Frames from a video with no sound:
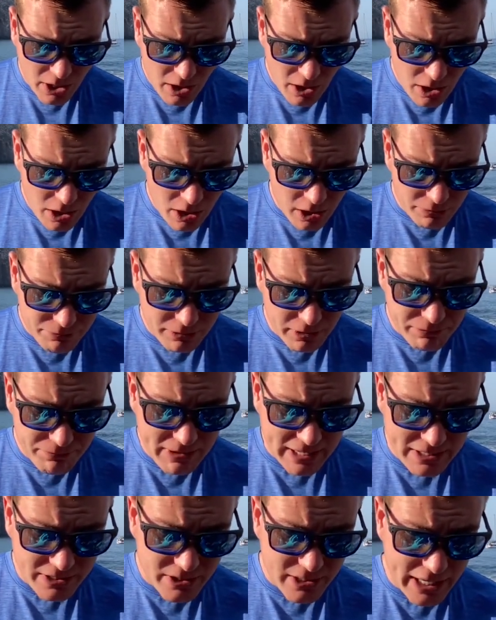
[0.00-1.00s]
of
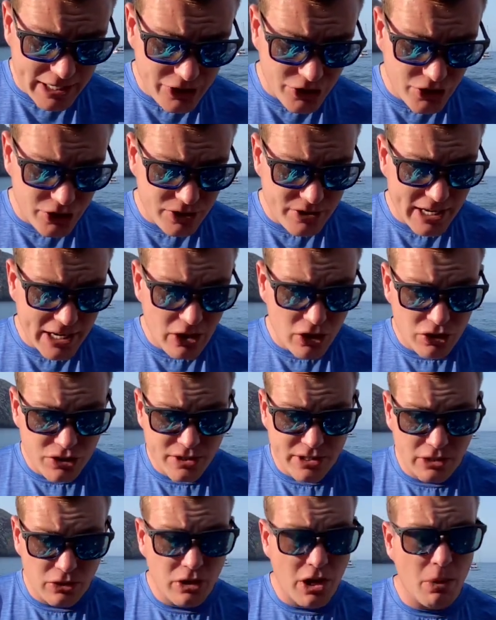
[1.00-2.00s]
vaccinations, they are
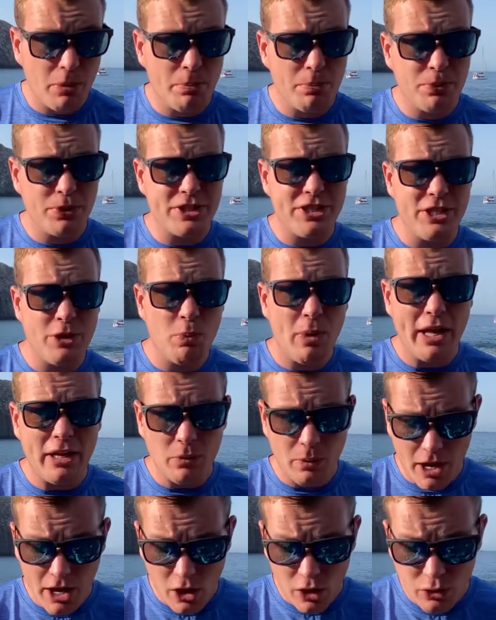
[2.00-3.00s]
still going pretty well.
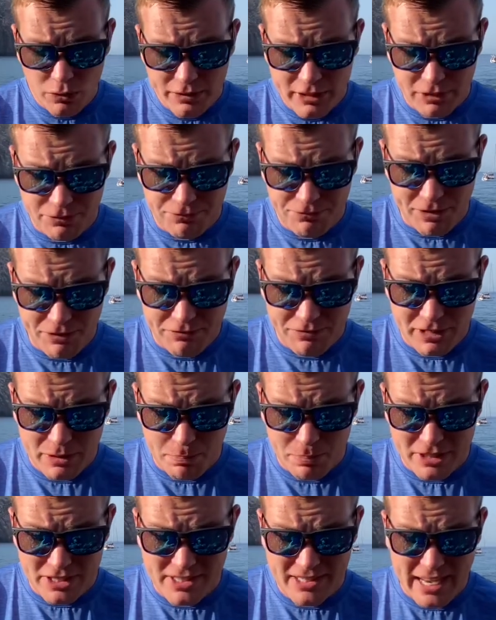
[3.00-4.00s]
We're over the
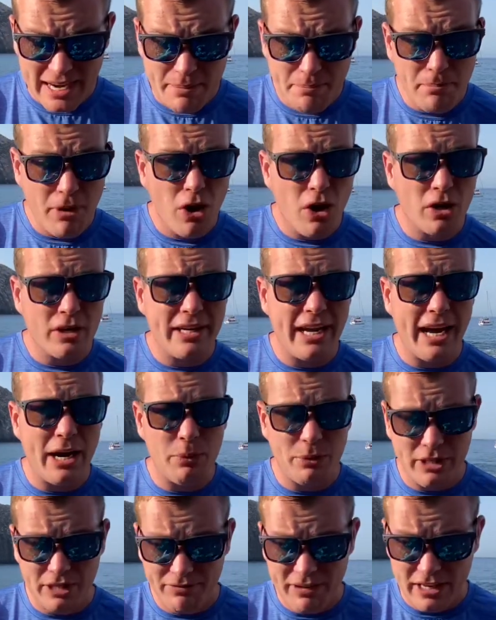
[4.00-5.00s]
50% mark now
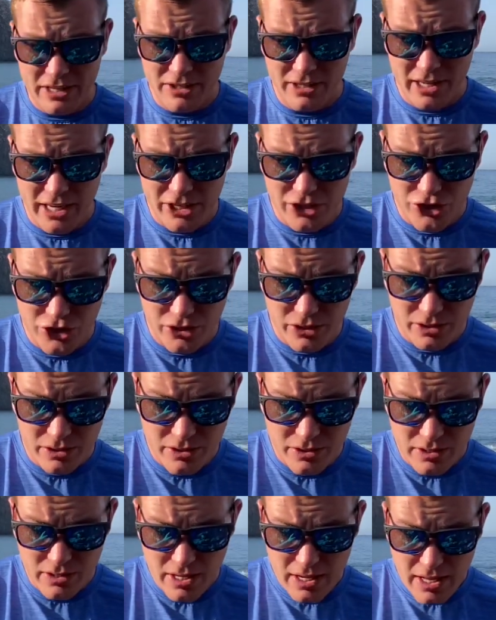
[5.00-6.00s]
with the
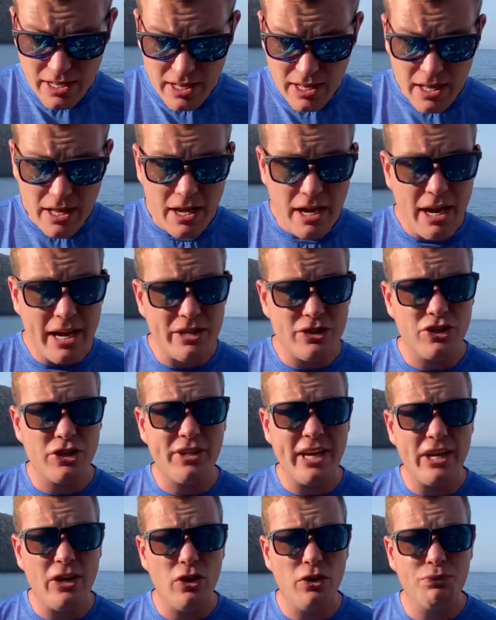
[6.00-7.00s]
vaccinations. So
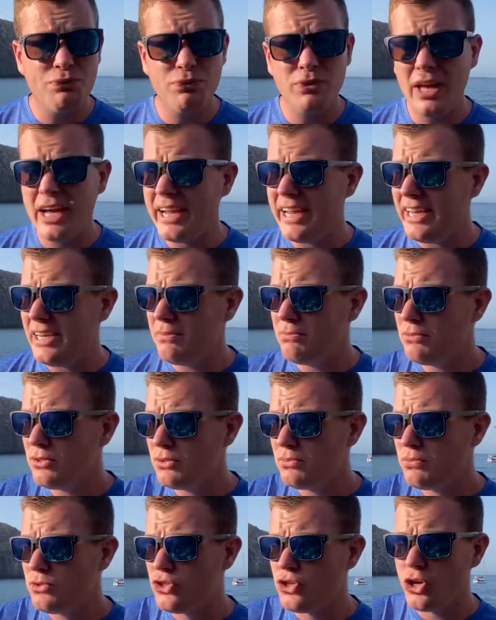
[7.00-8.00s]
they are flying
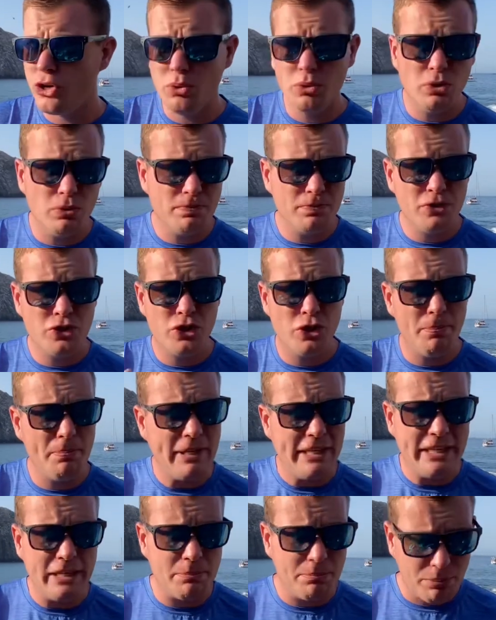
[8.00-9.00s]
2
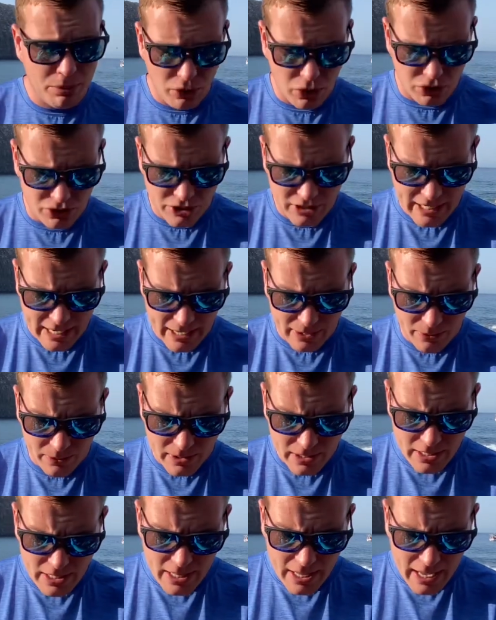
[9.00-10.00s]
million plus now,
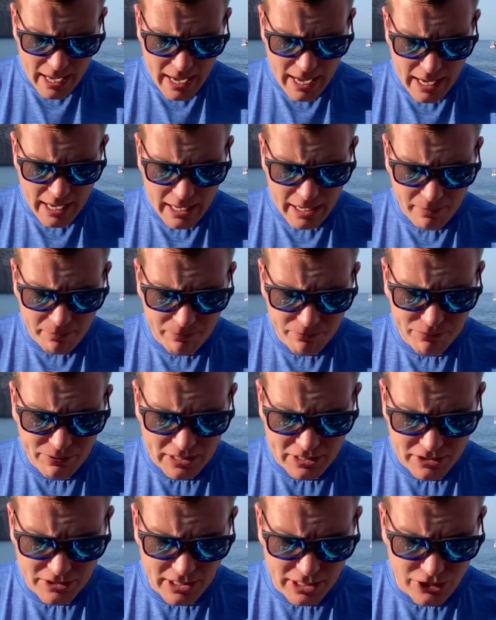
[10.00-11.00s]

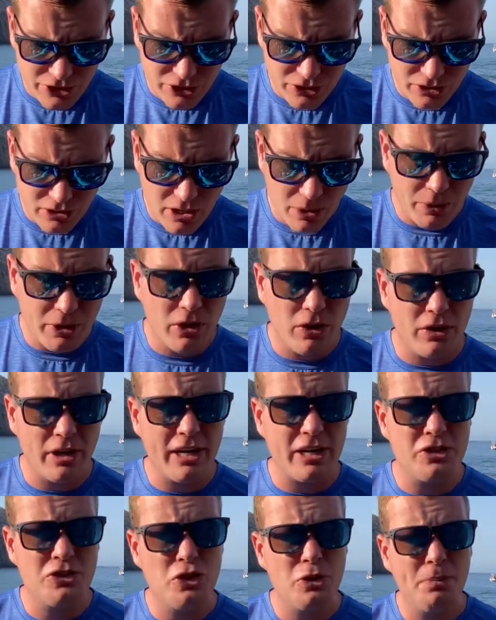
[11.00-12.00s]
vaccinations going on. And I
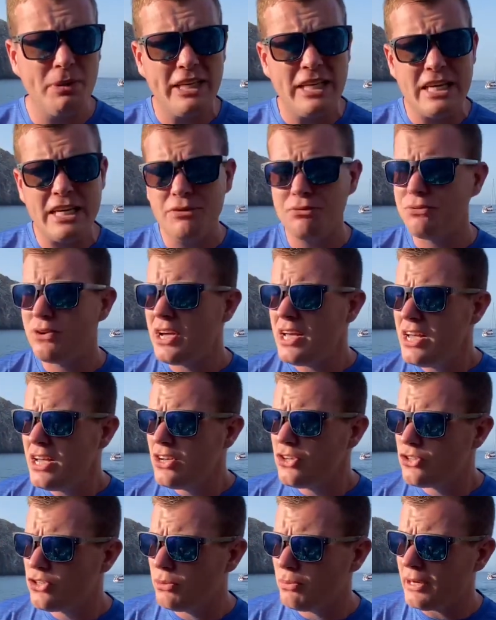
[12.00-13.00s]
do believe
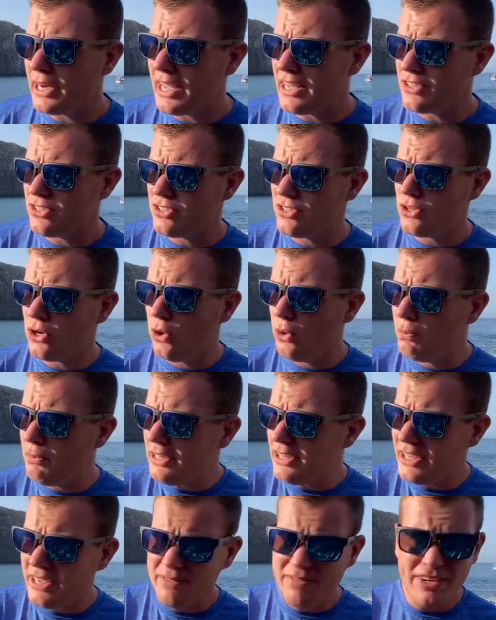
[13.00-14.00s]
someone has told me
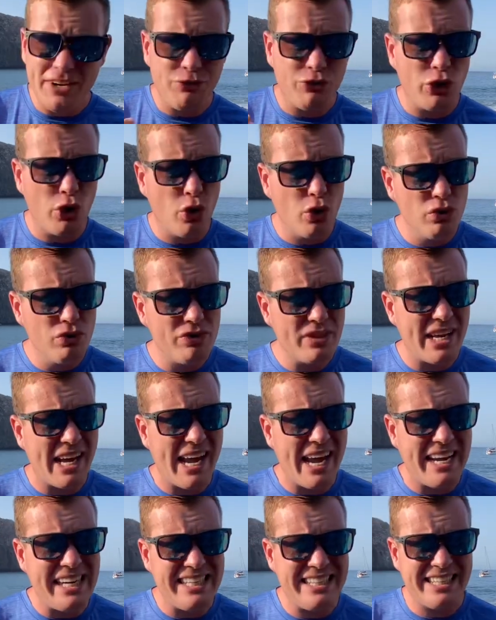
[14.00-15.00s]
that if you're over
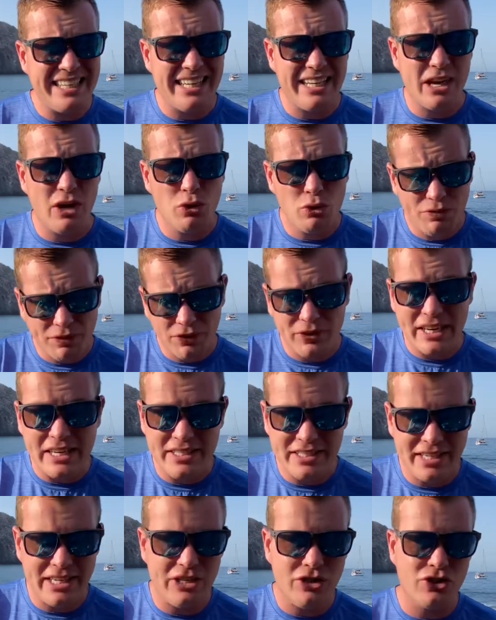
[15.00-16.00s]

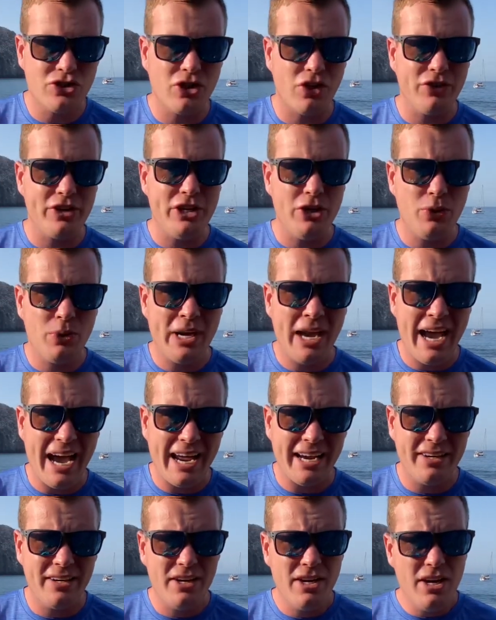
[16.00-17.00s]
18, you
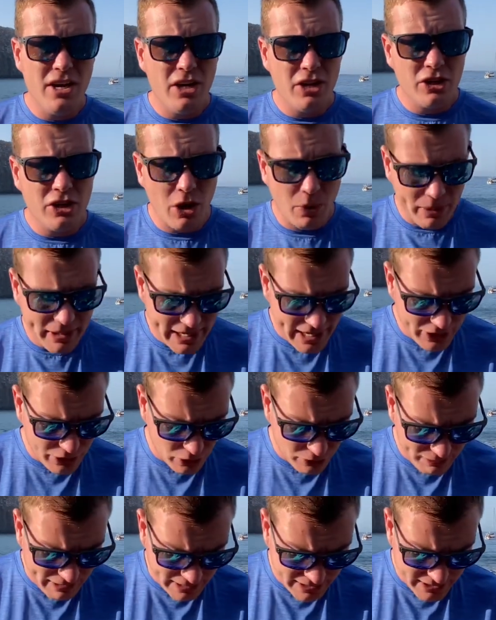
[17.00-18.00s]
can go and get your
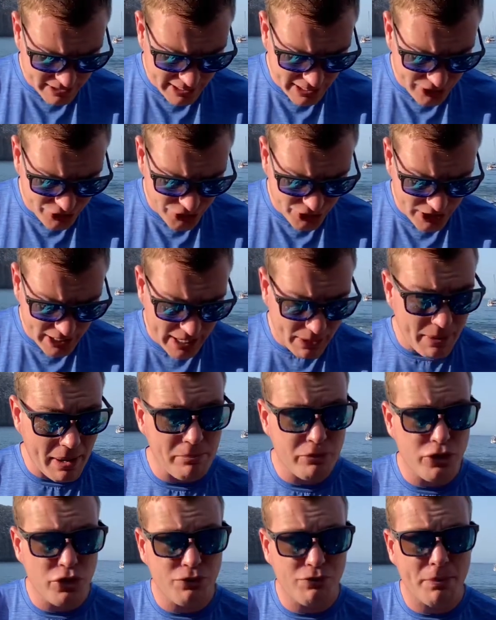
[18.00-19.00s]
vaccination now. I'm
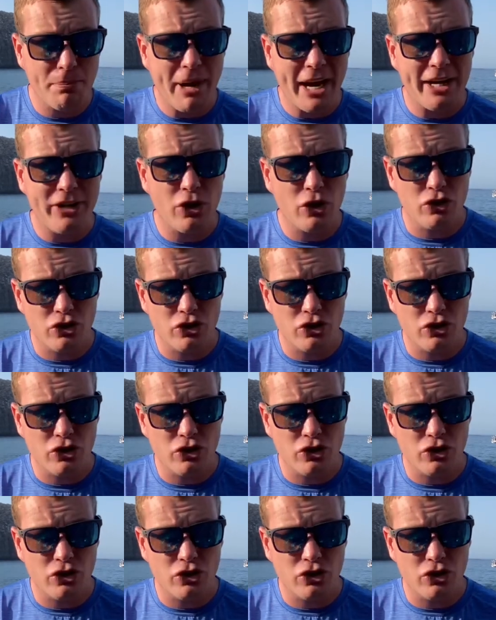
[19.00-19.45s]
due for mine on